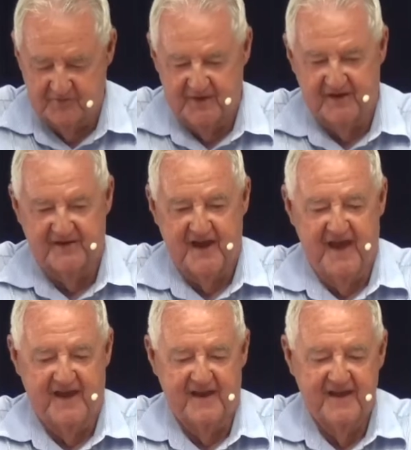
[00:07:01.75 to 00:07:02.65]
me
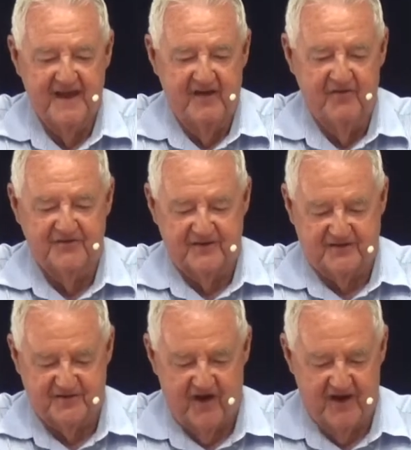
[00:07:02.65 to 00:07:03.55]
today and he was
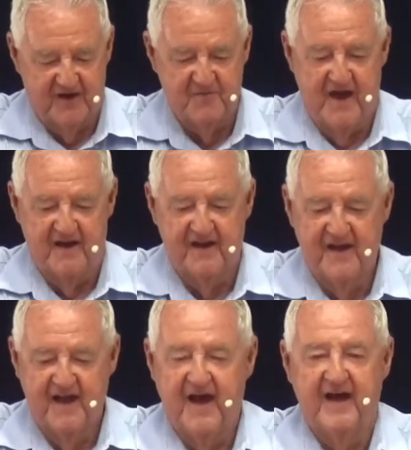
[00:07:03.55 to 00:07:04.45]
excited about.
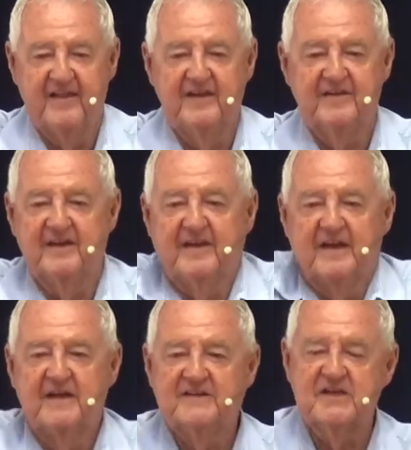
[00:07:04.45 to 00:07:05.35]
Uh,
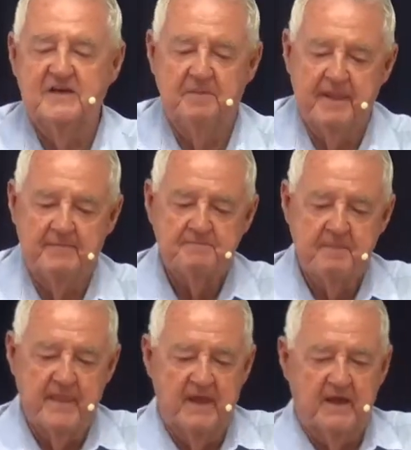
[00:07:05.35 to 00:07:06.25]
see,
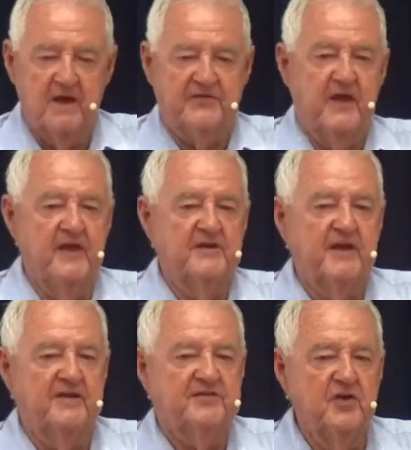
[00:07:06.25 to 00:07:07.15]
can I say this?
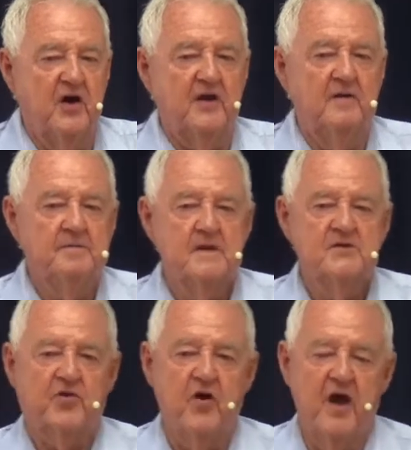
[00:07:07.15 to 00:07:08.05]
It's not
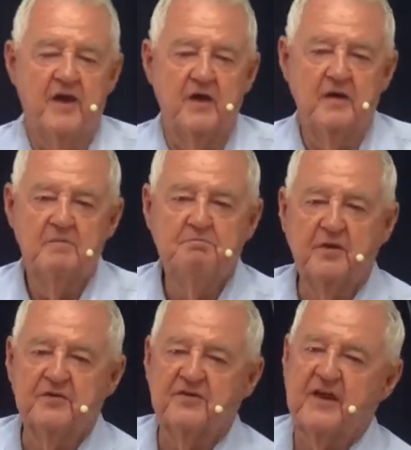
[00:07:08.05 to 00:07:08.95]
trying to
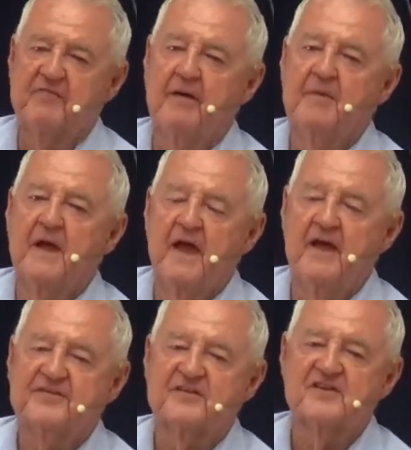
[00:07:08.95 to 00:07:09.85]
build yourself up,
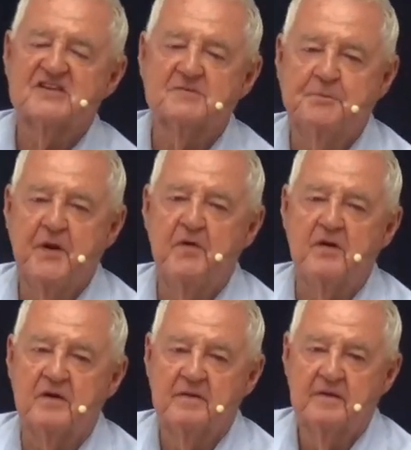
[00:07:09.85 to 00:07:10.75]
it's the
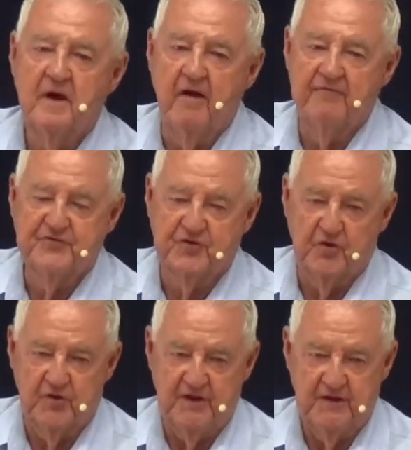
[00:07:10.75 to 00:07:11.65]
spirit of
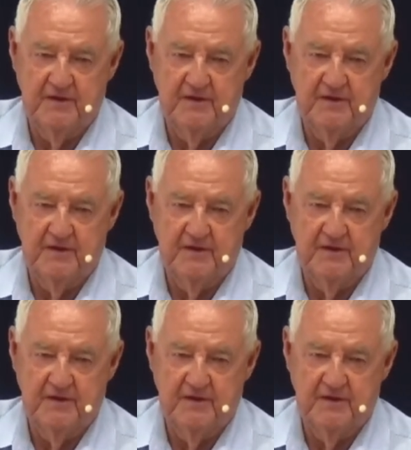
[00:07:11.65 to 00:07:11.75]
joy